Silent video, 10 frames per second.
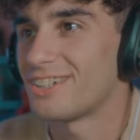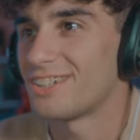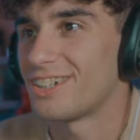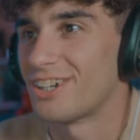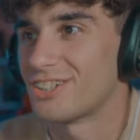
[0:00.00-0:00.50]

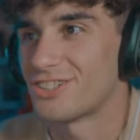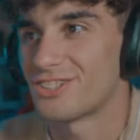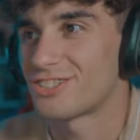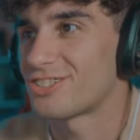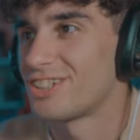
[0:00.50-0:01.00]
Oh,
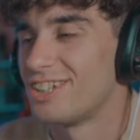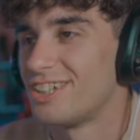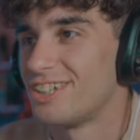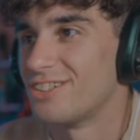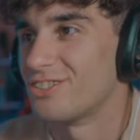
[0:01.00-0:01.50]
she's...
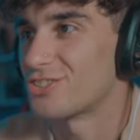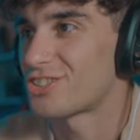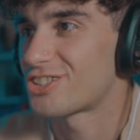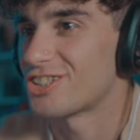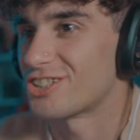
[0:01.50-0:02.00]
There's her
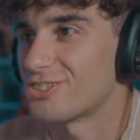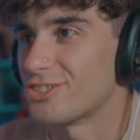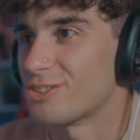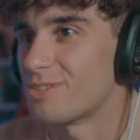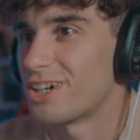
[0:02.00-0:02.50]
sister in the
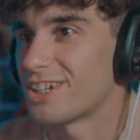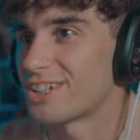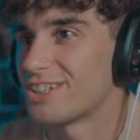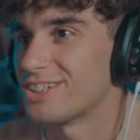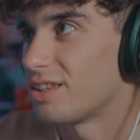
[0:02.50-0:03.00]
back,
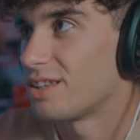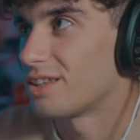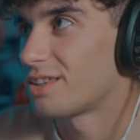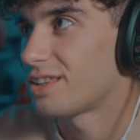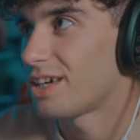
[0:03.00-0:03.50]
huh?
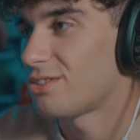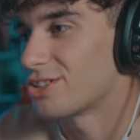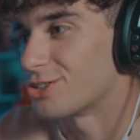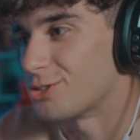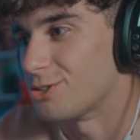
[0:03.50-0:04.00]
That wasn't
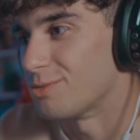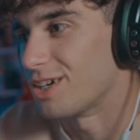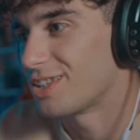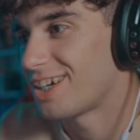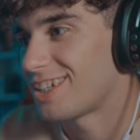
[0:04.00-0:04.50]
too bad.
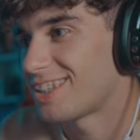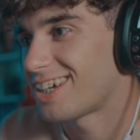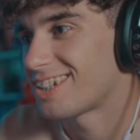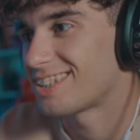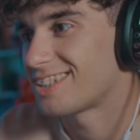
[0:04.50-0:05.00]
That, that,
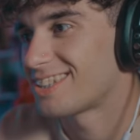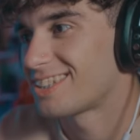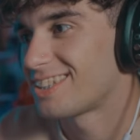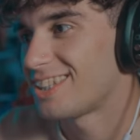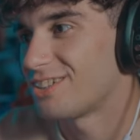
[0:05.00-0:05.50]

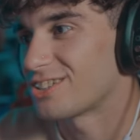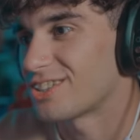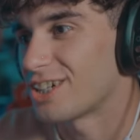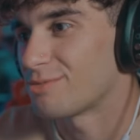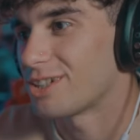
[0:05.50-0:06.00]
that wasn't that
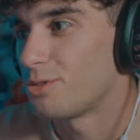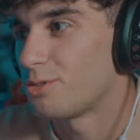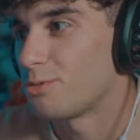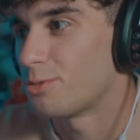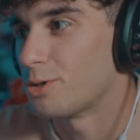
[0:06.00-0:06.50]
bad.
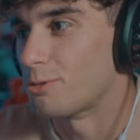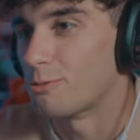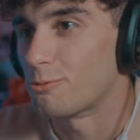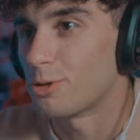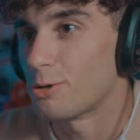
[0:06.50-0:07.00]
What,
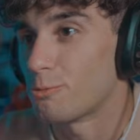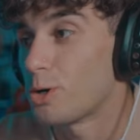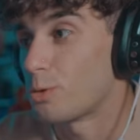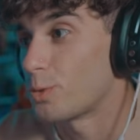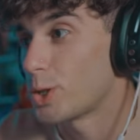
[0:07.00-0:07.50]
what
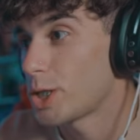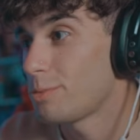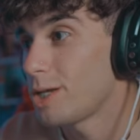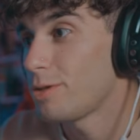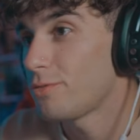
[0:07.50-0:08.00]
really made
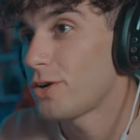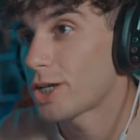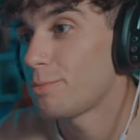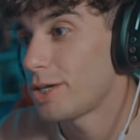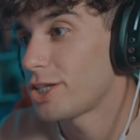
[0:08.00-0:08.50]
me fucking
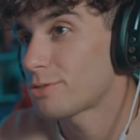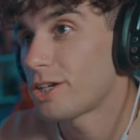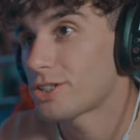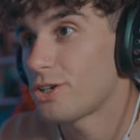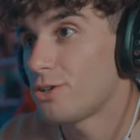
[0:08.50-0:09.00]
piss
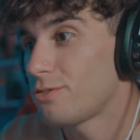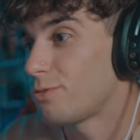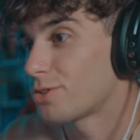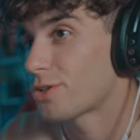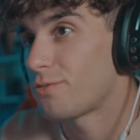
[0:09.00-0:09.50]
myself was
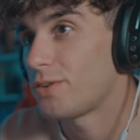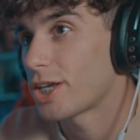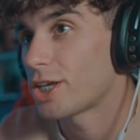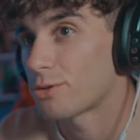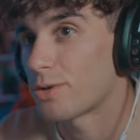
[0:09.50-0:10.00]
the fucking
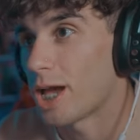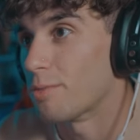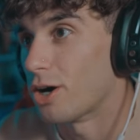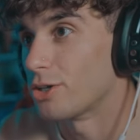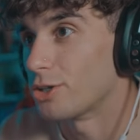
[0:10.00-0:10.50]
grandma
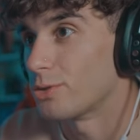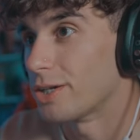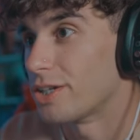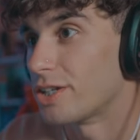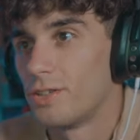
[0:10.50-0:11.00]
in
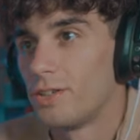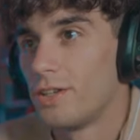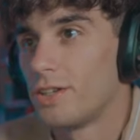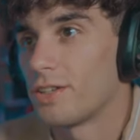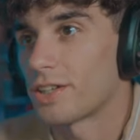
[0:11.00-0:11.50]
Hereditary.
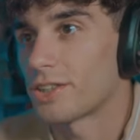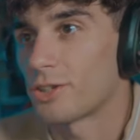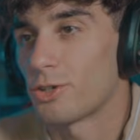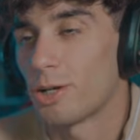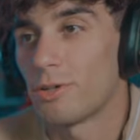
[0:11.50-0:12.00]
Like, the
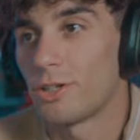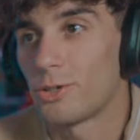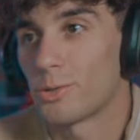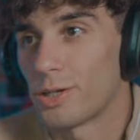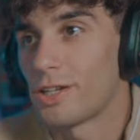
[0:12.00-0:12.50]
grandma in
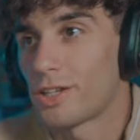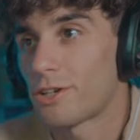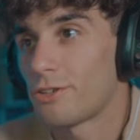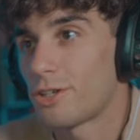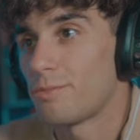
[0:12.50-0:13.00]

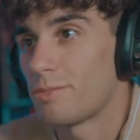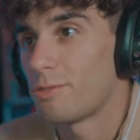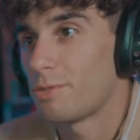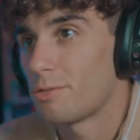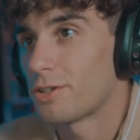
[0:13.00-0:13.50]
Hereditary made me
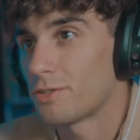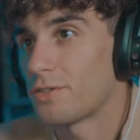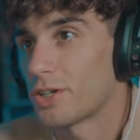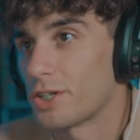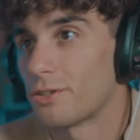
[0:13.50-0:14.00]
want to
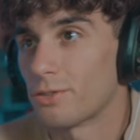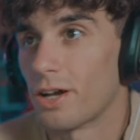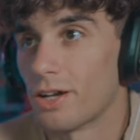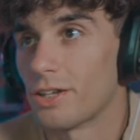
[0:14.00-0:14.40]
fucking cry.